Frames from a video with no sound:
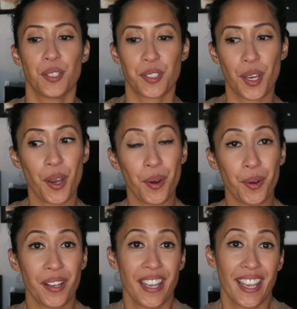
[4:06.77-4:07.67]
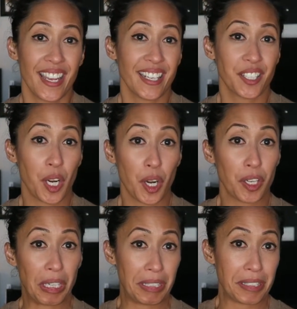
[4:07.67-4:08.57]
So it had
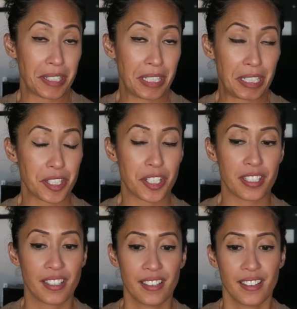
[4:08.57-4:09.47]
gone untouched.